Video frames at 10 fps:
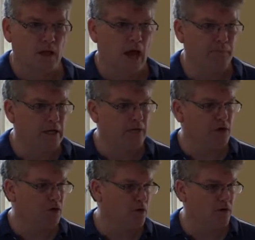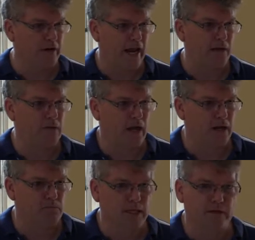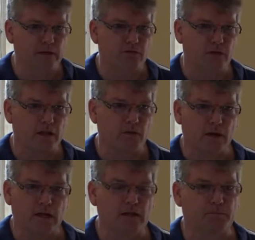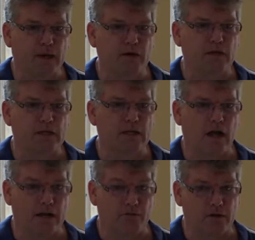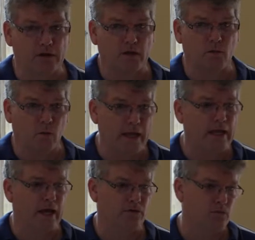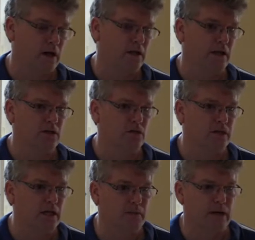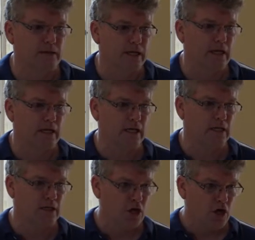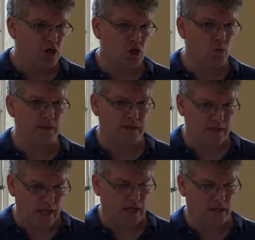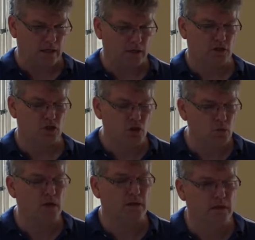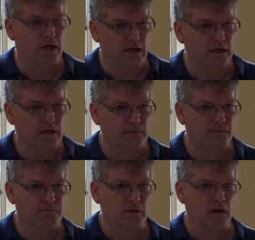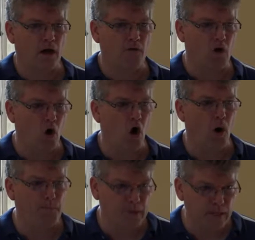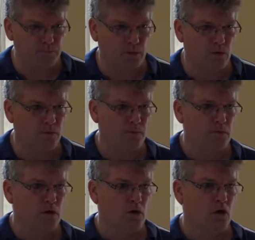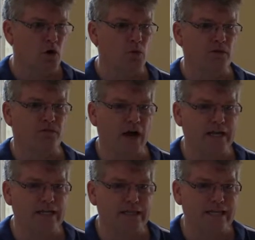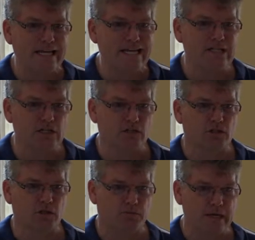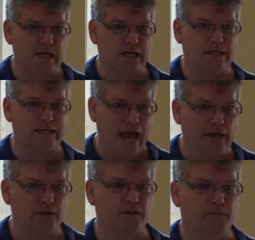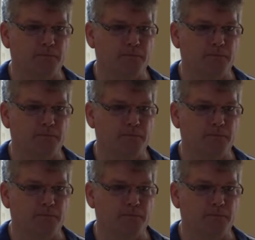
I mean, even though their name kind of blended really well, apparently not everything went as well. And you think about that again, you would think, you would think, of all people who would find it the easiest to be content,